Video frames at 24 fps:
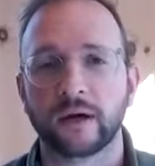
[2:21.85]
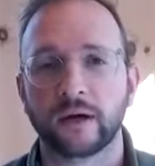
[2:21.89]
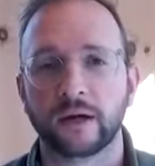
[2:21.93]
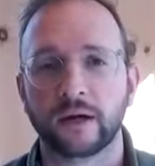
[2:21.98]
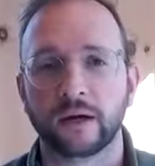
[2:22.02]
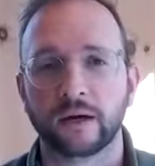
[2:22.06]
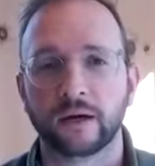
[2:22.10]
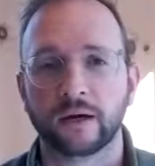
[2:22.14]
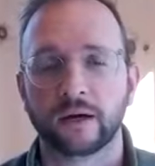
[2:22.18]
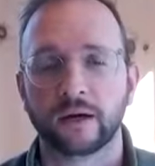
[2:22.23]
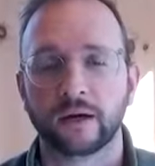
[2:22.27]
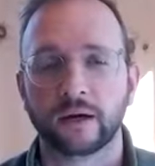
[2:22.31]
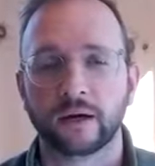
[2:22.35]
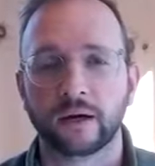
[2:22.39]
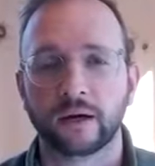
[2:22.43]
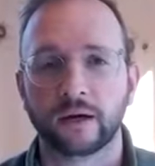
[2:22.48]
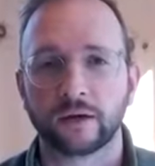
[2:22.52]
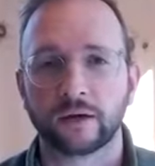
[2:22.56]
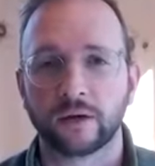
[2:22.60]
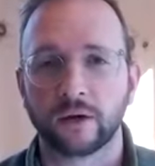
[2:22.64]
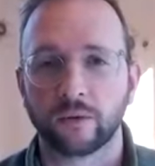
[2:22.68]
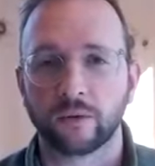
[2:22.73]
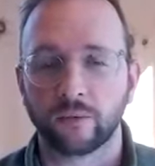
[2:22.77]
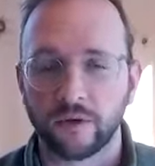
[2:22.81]

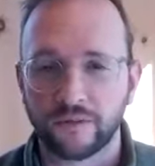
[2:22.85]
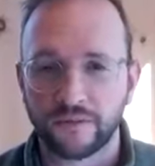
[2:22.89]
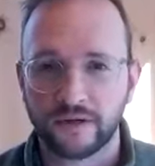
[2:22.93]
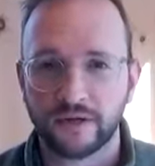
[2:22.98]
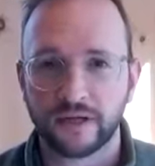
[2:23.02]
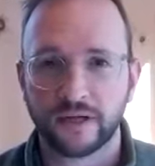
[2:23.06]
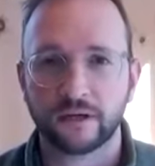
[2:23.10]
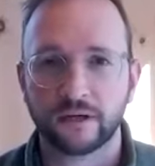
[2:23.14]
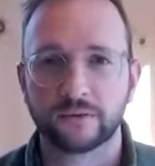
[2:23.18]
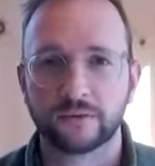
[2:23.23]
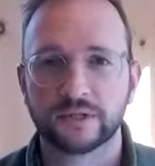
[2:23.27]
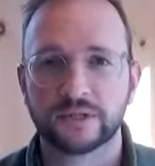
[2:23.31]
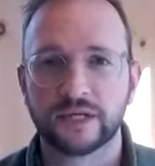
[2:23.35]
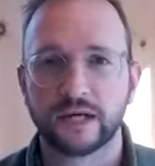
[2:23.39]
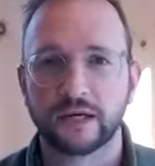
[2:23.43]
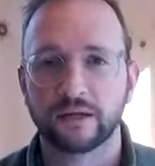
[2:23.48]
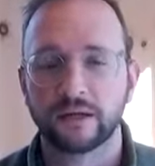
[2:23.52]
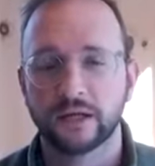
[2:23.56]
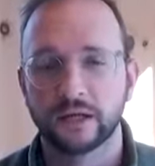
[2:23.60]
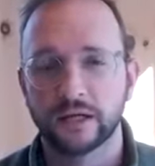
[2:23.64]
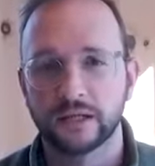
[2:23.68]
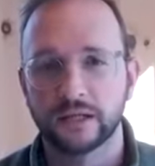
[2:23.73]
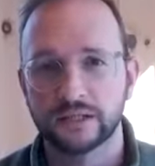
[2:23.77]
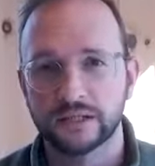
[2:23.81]
what the data was
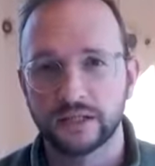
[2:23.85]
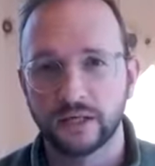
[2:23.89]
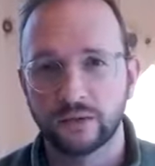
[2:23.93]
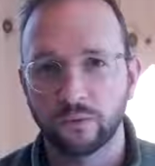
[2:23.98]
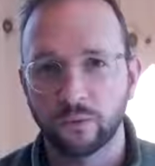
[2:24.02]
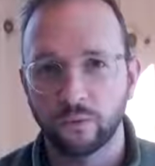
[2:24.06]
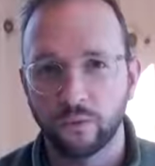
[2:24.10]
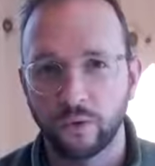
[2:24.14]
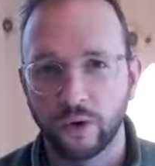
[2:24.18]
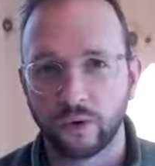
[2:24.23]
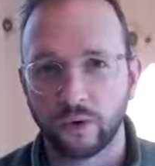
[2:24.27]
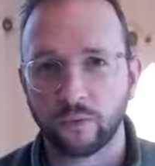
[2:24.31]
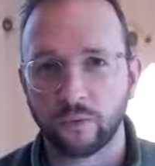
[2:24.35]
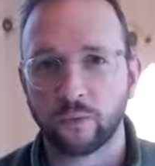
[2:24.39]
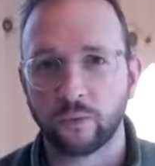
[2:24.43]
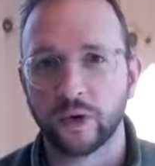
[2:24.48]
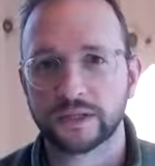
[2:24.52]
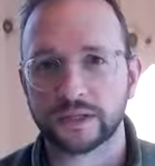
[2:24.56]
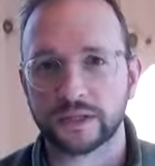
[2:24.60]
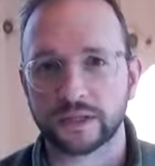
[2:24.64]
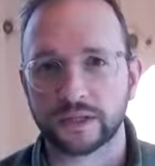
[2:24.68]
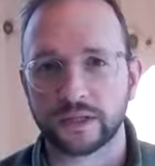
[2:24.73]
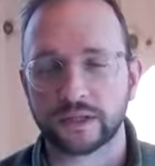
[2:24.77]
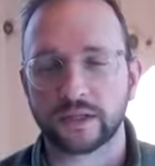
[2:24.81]
telling us and what
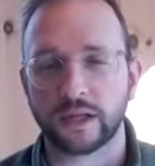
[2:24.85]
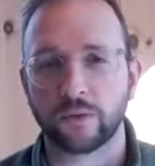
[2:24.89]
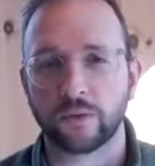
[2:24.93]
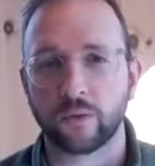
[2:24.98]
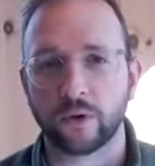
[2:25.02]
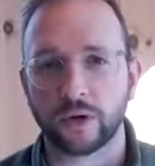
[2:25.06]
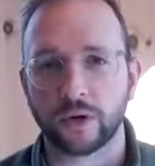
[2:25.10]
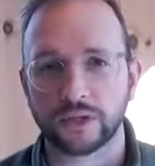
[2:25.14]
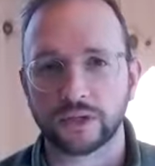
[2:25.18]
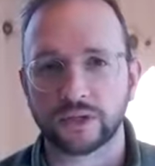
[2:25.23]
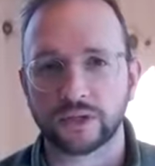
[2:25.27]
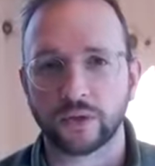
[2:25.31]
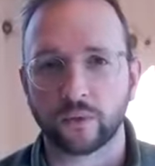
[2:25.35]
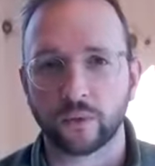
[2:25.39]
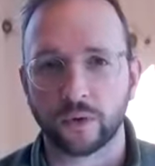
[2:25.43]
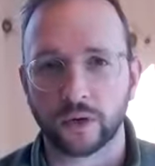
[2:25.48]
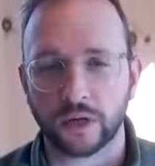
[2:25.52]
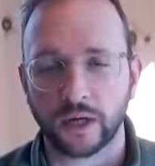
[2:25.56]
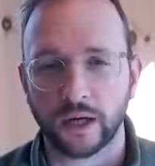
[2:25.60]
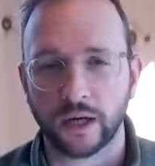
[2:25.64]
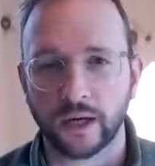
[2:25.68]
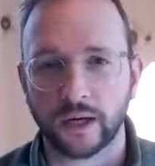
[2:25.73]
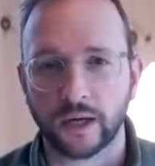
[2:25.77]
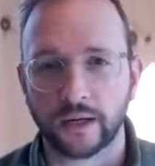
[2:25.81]
was it that they wanted to
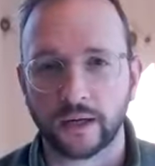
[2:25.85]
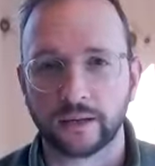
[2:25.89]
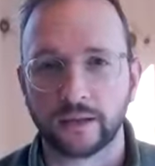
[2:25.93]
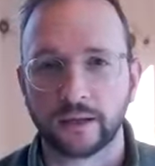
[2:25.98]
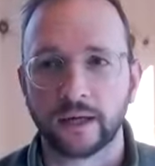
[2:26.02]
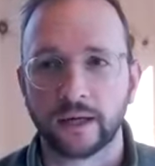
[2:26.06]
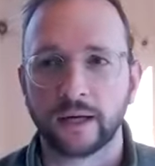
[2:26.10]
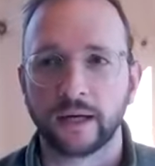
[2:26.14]
work on,